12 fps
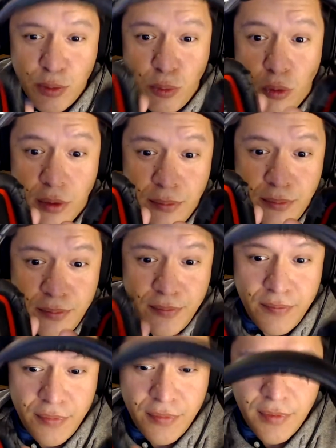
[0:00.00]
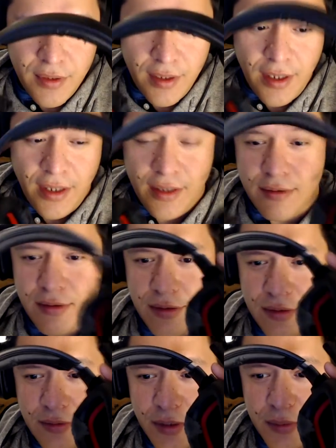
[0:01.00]
warm and
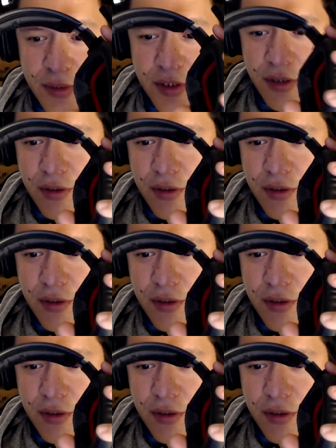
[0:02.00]
the material